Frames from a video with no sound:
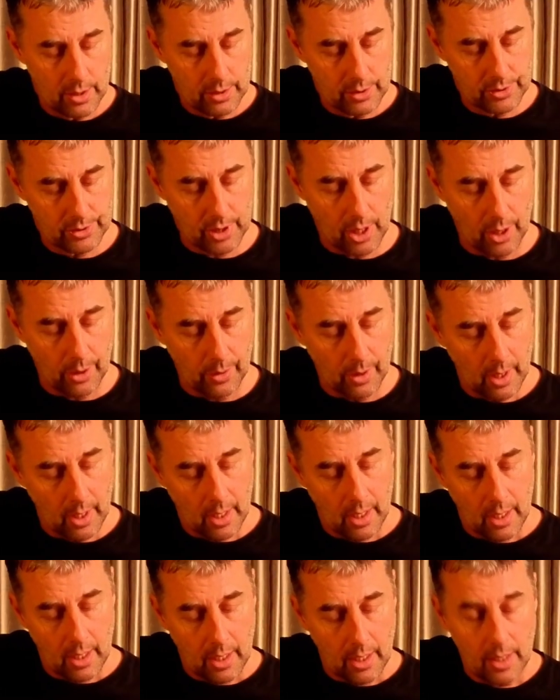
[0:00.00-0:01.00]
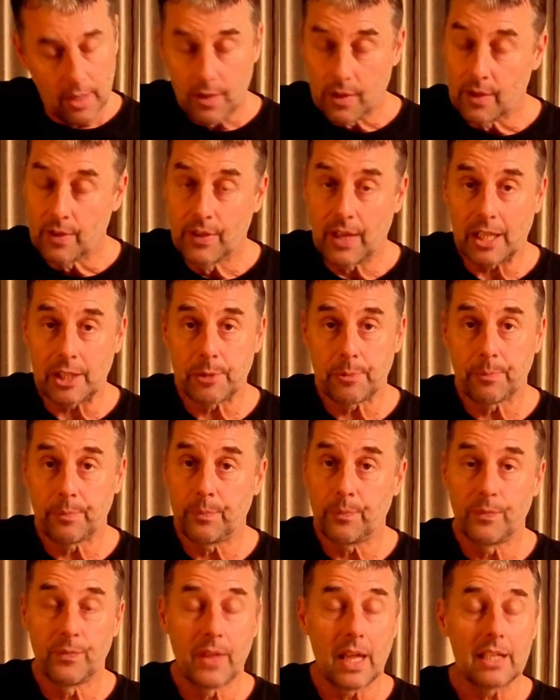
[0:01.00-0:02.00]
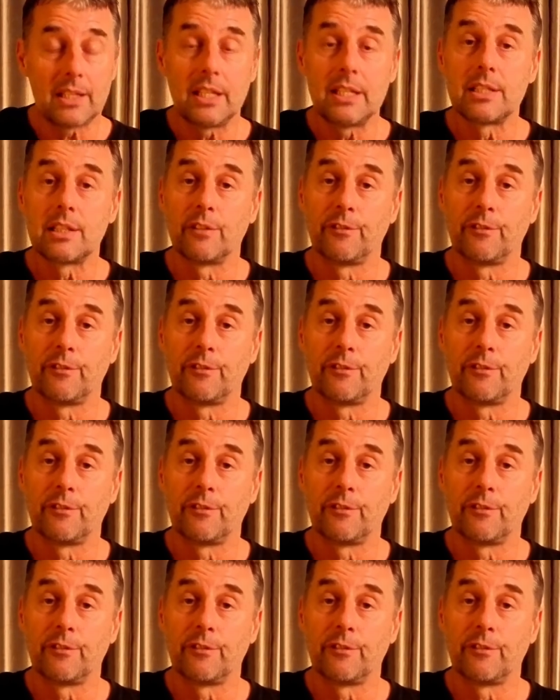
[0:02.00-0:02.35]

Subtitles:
So that is